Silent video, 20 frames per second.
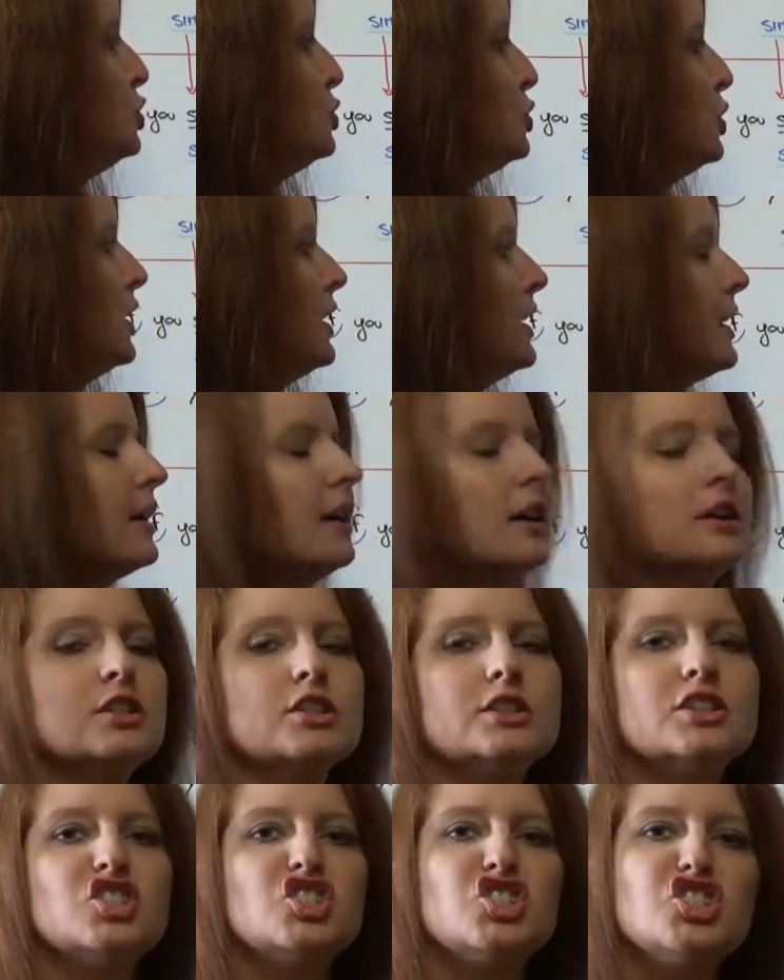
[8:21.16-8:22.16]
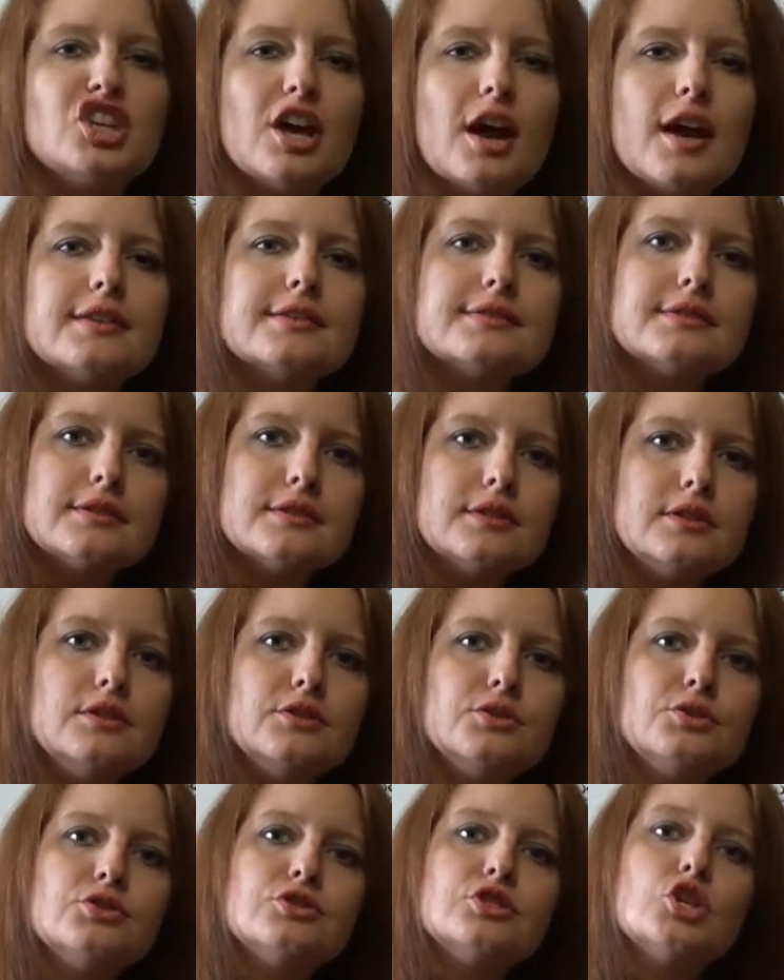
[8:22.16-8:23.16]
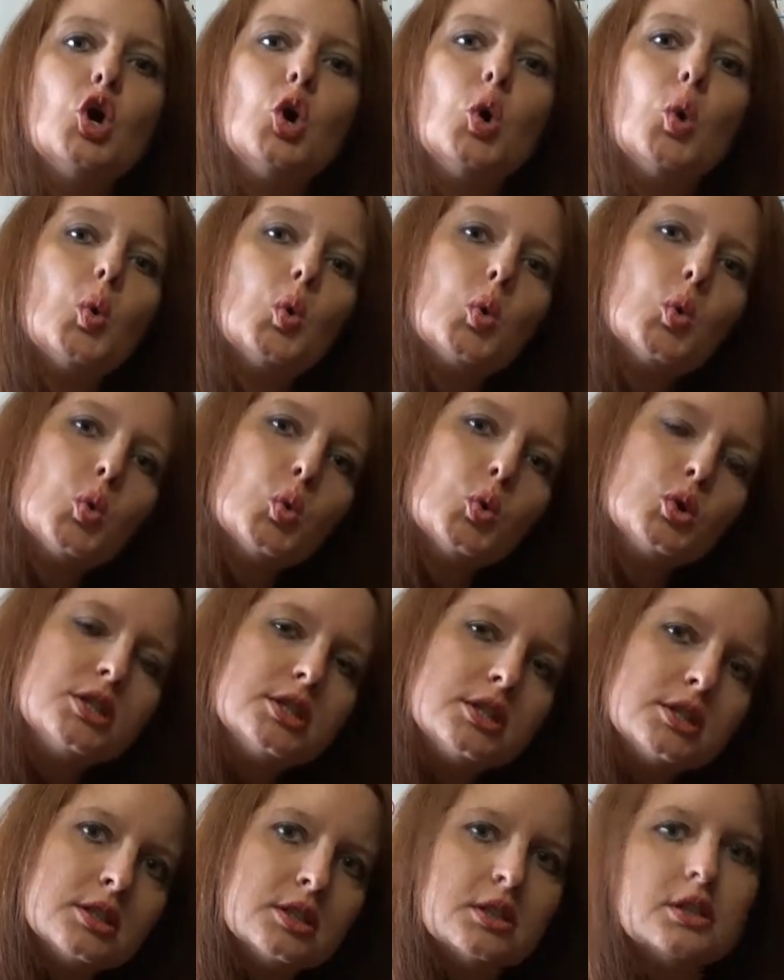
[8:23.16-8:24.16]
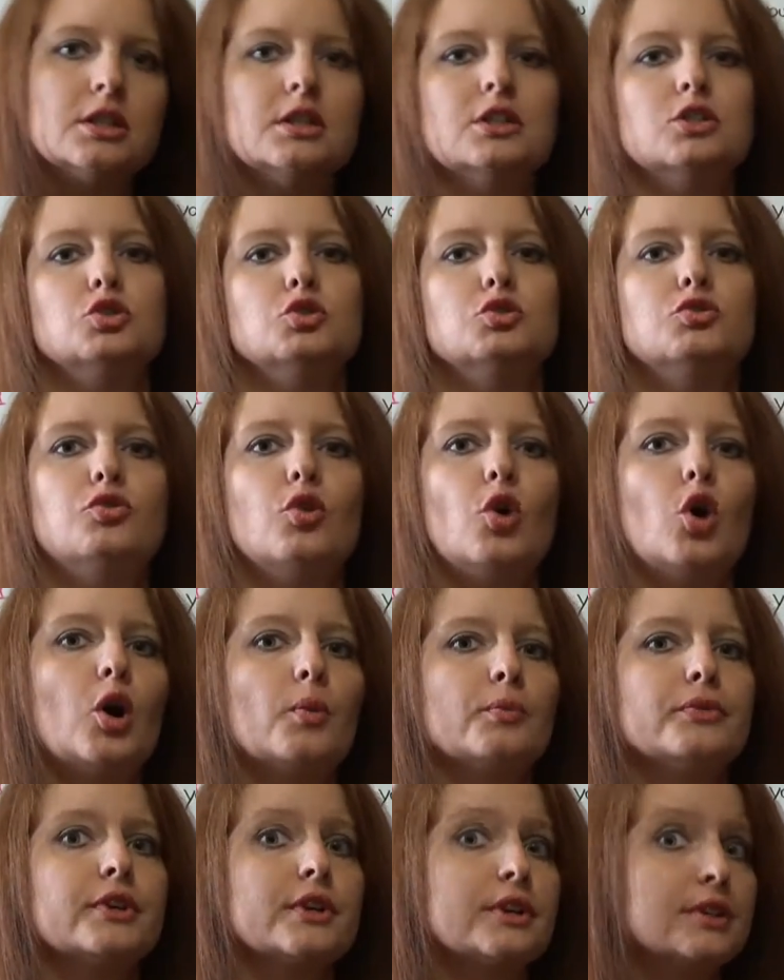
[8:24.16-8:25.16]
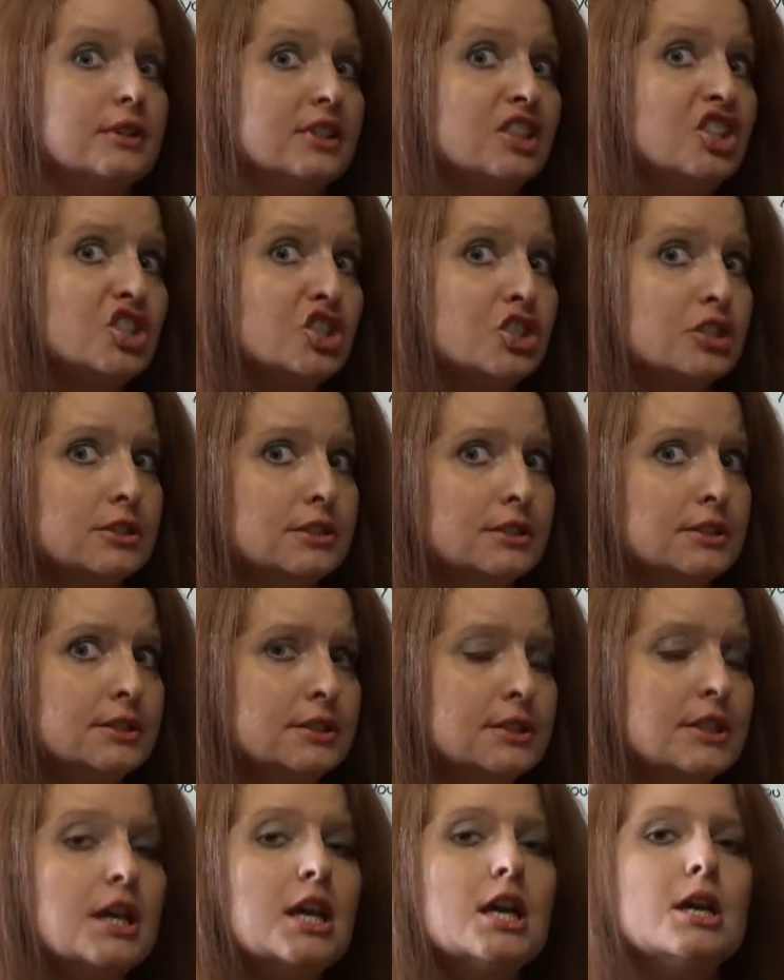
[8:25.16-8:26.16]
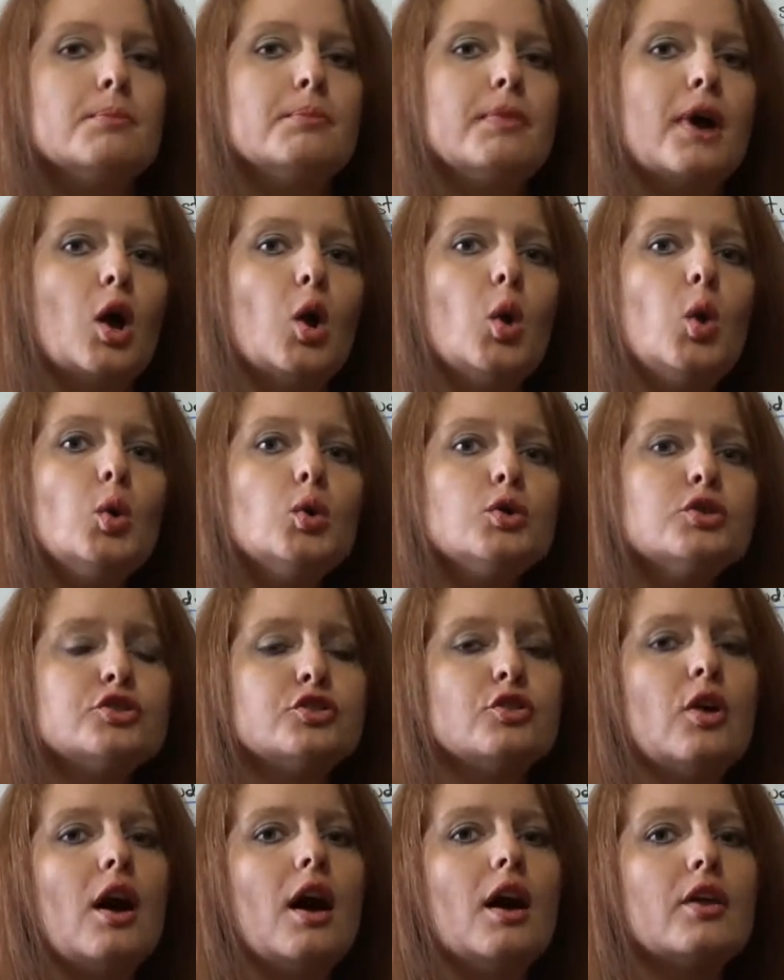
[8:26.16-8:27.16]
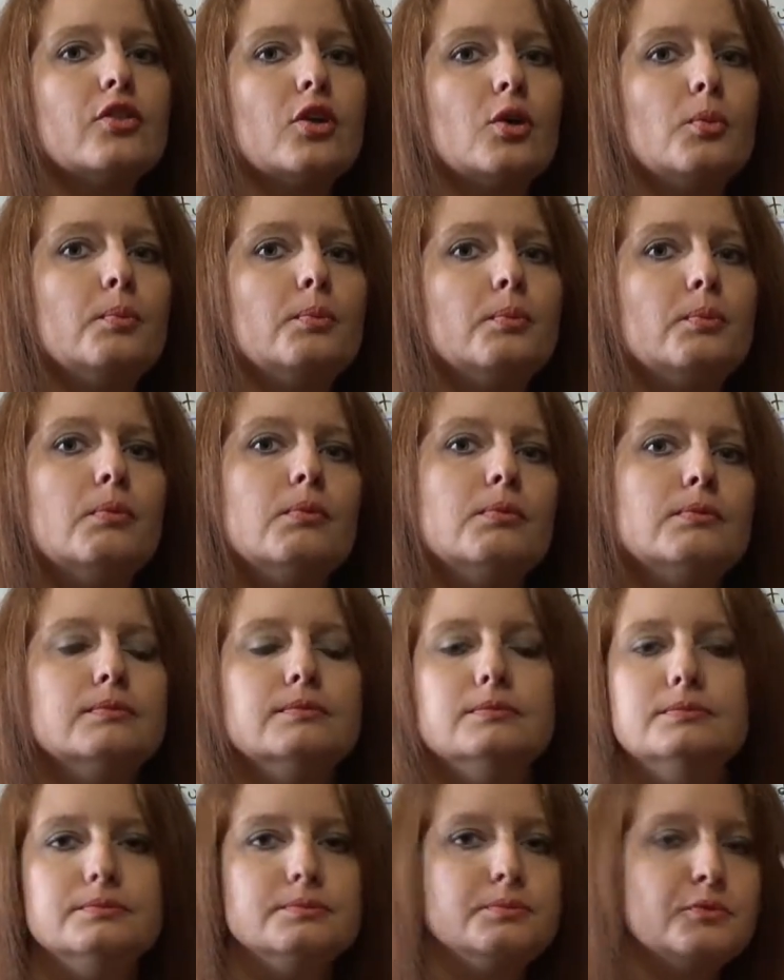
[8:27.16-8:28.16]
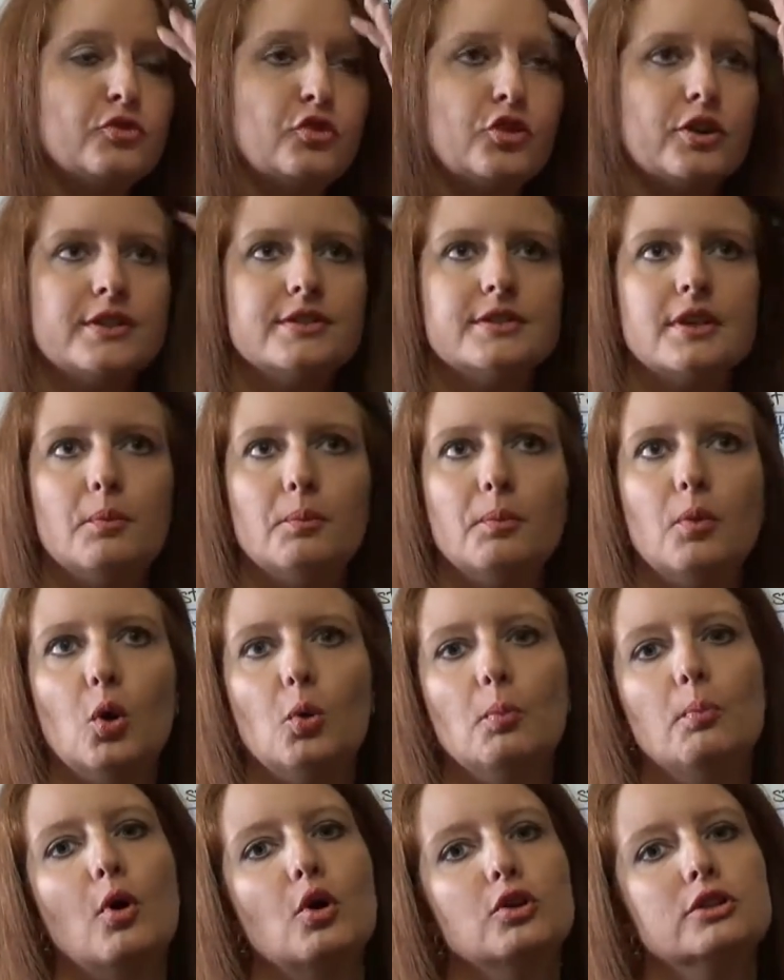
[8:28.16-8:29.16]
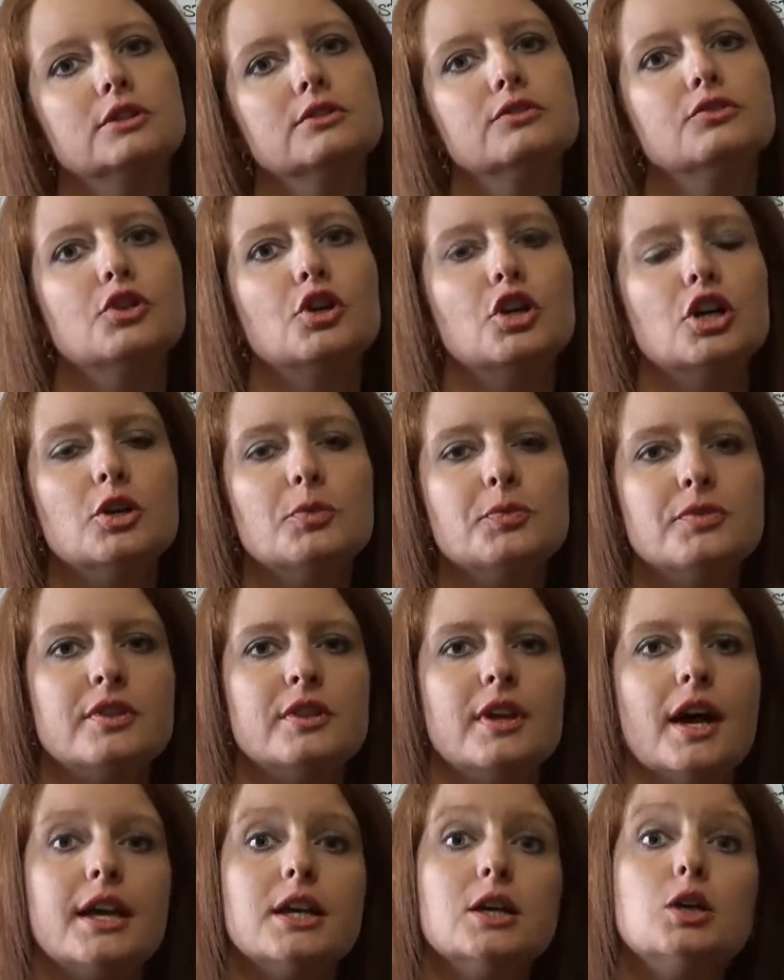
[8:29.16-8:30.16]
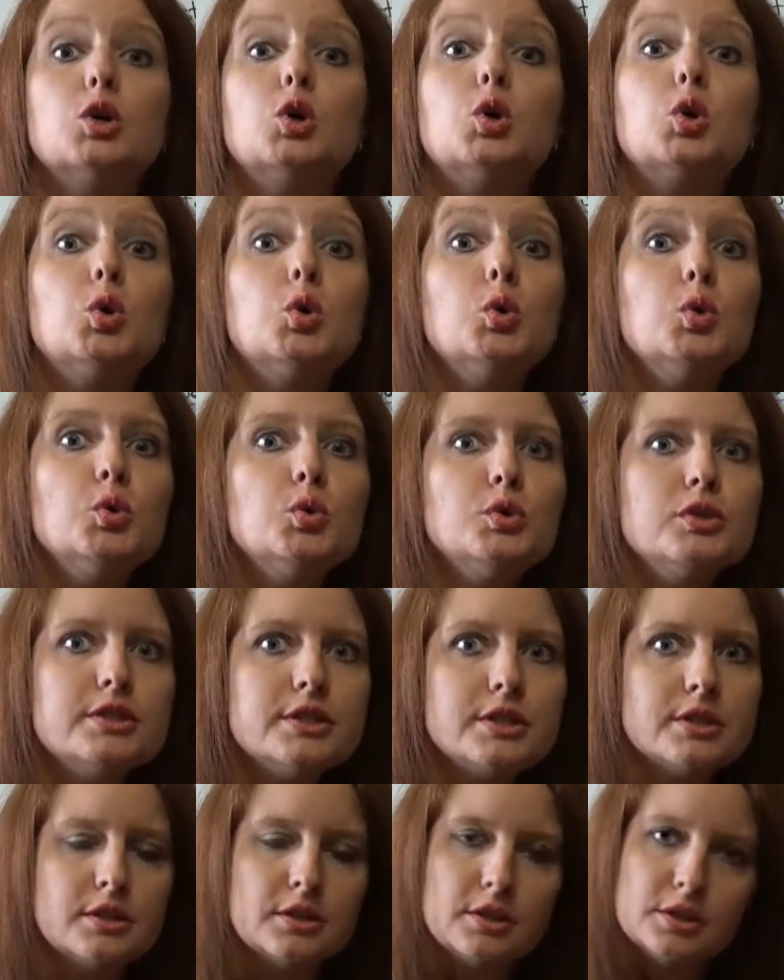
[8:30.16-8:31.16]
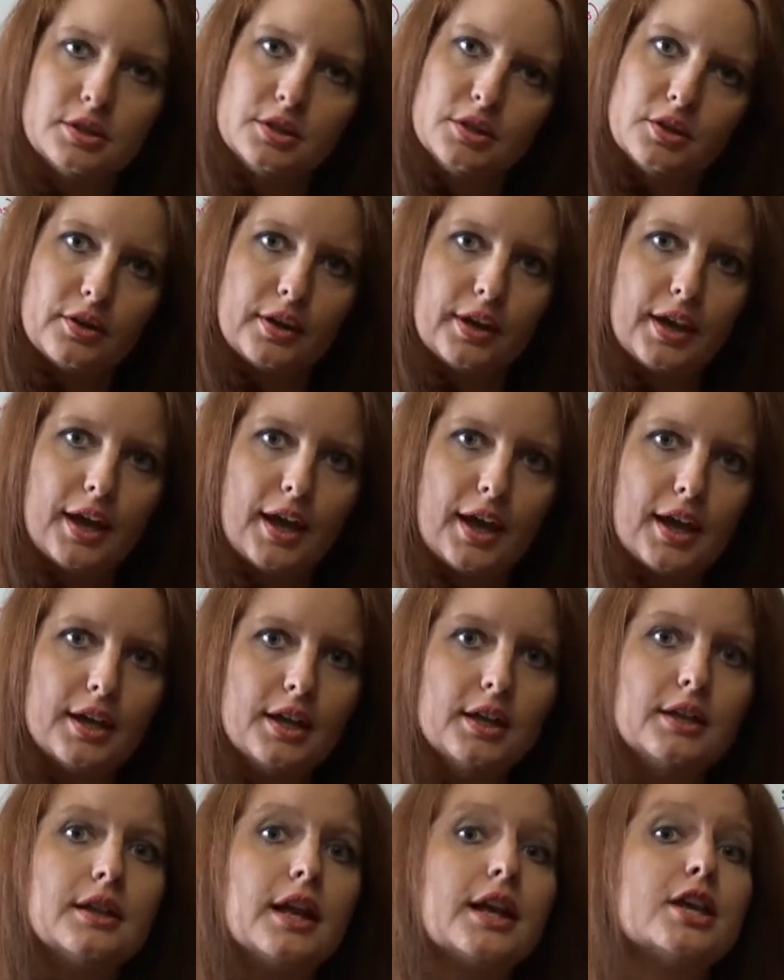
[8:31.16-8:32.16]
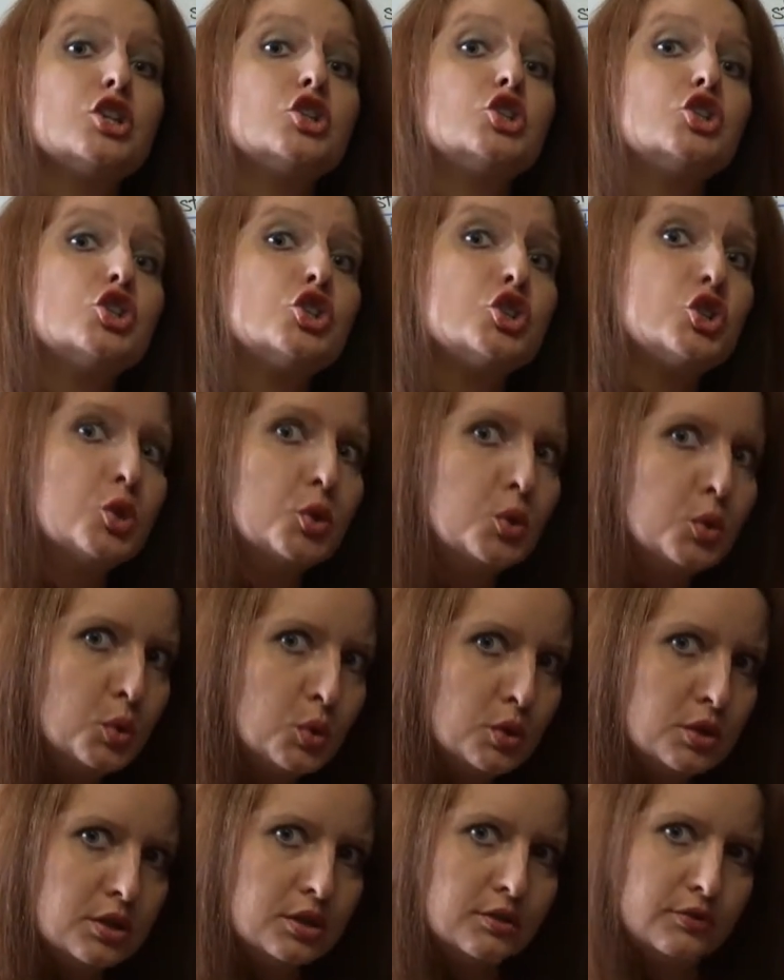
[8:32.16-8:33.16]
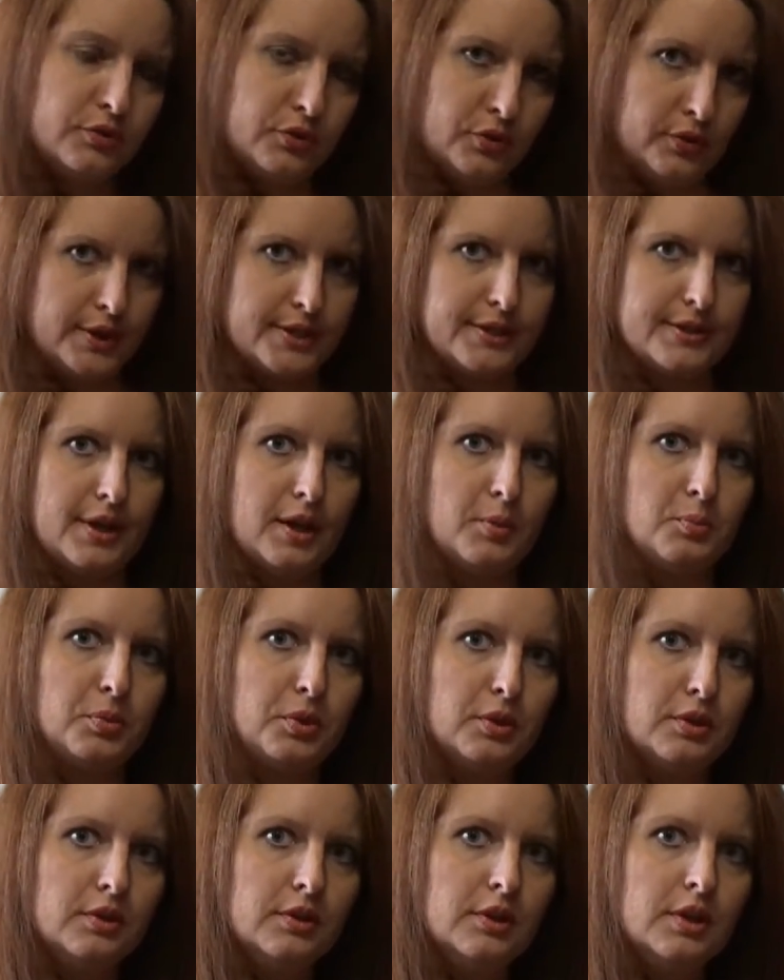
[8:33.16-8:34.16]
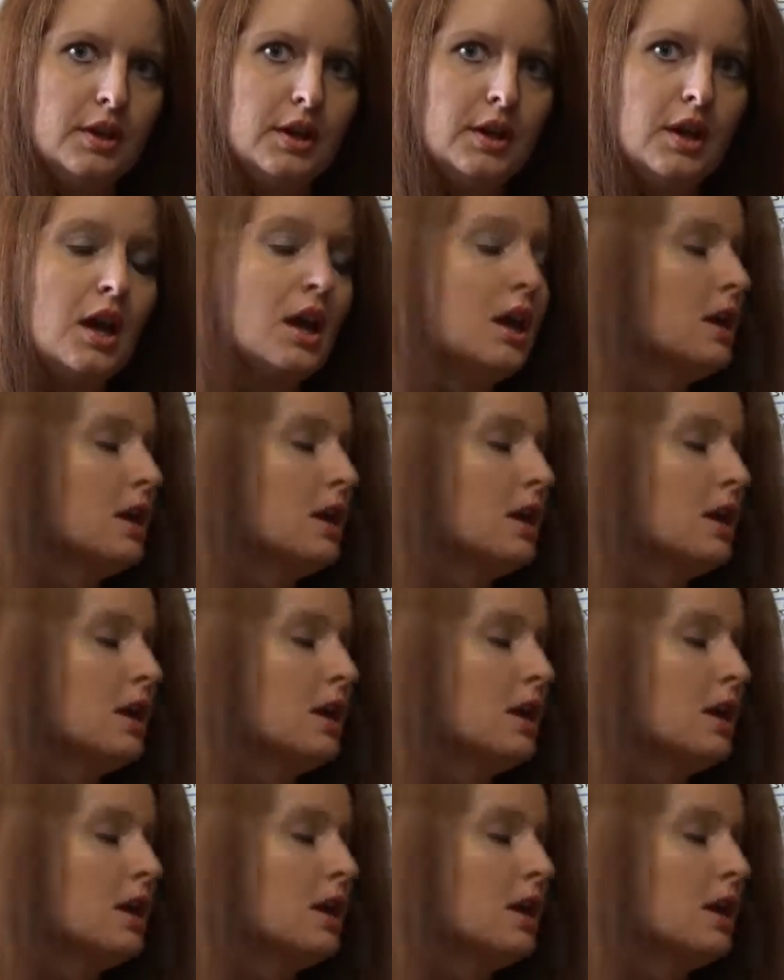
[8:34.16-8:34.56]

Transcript: you can't just use would to form the conditional, but also other, for example, modal verbs like could, okay, like should, for example,